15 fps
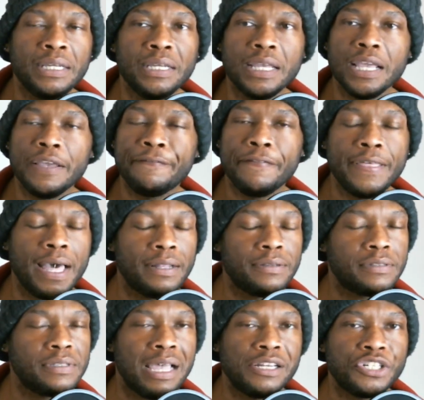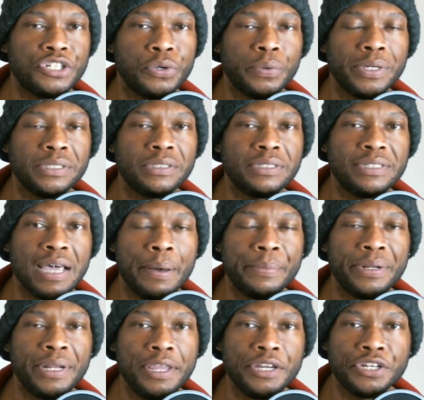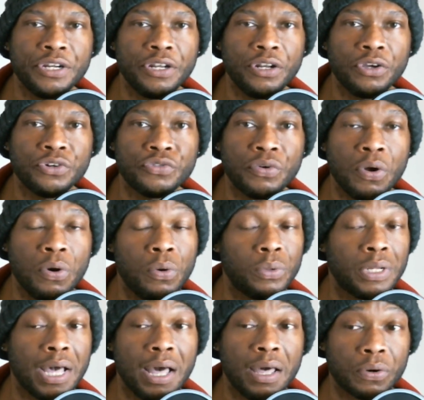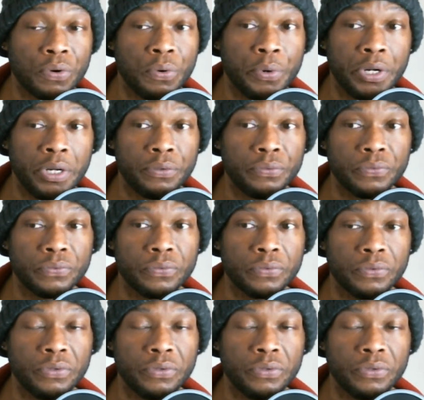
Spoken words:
If that's not showing domination and control, I don't know what is.